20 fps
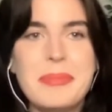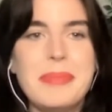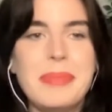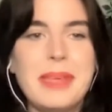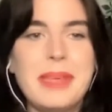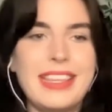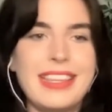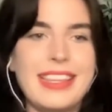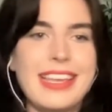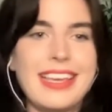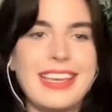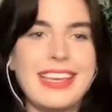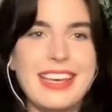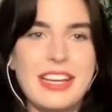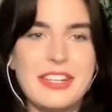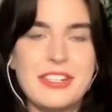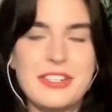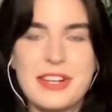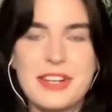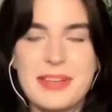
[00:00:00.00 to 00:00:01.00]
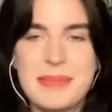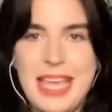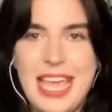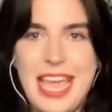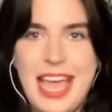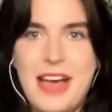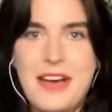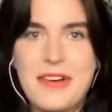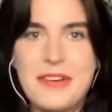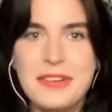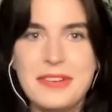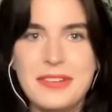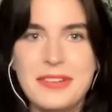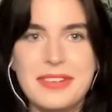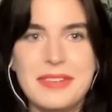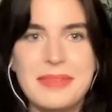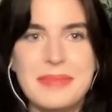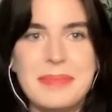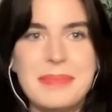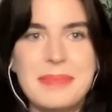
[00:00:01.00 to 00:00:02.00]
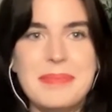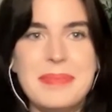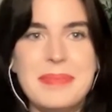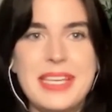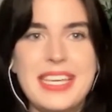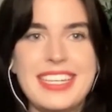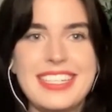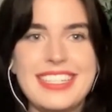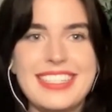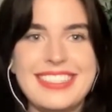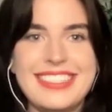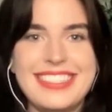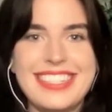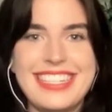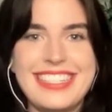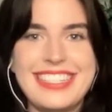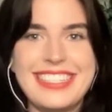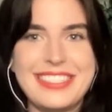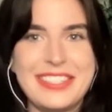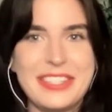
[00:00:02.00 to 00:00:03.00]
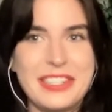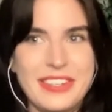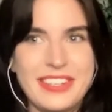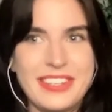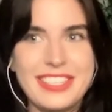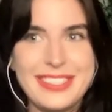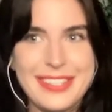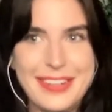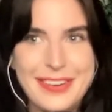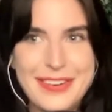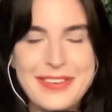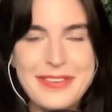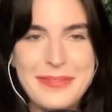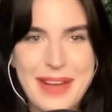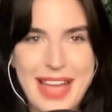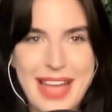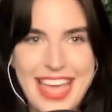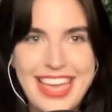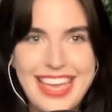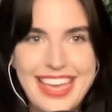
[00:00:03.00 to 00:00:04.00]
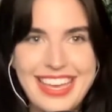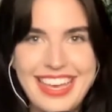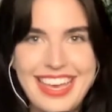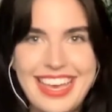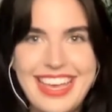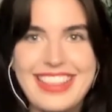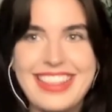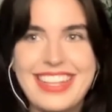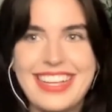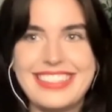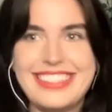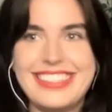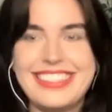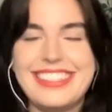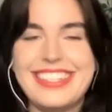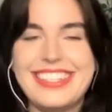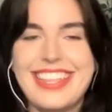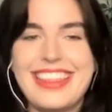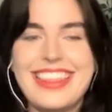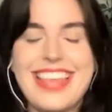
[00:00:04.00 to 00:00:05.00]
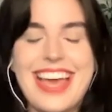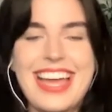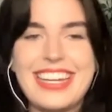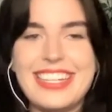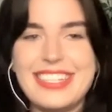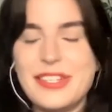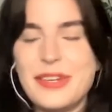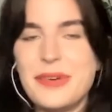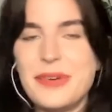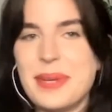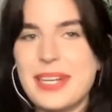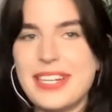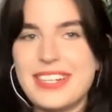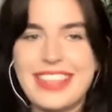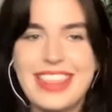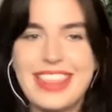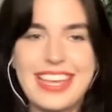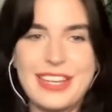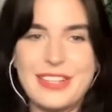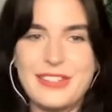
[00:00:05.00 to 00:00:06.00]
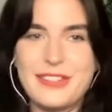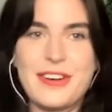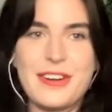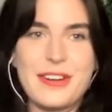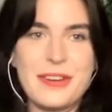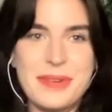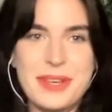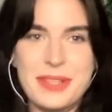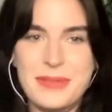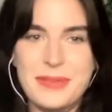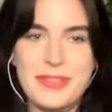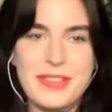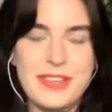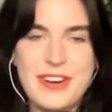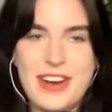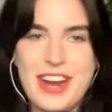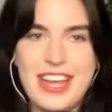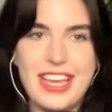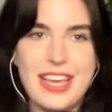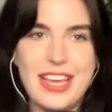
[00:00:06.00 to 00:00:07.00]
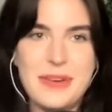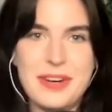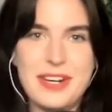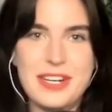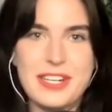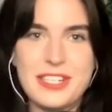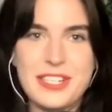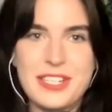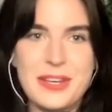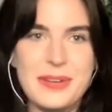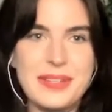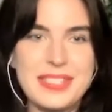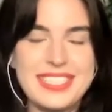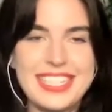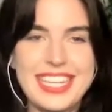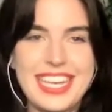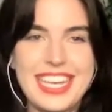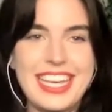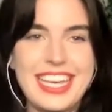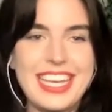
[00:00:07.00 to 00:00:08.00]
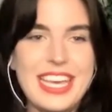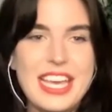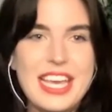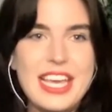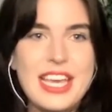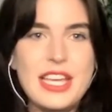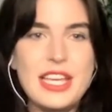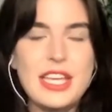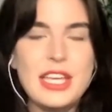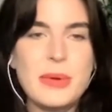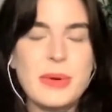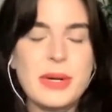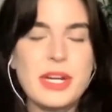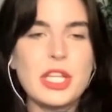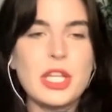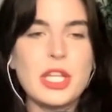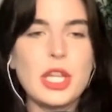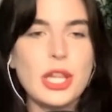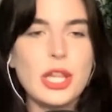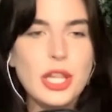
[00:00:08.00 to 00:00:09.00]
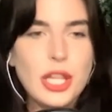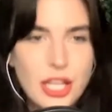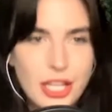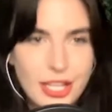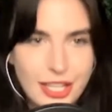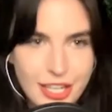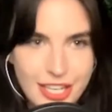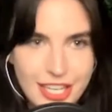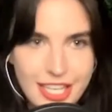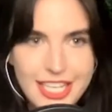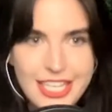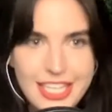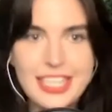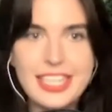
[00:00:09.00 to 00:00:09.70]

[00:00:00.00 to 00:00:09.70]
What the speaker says: being like ushering me out, because it does look a certain way. And that is a weird thing I struggle with the crying at work too. It's like, you don't want to look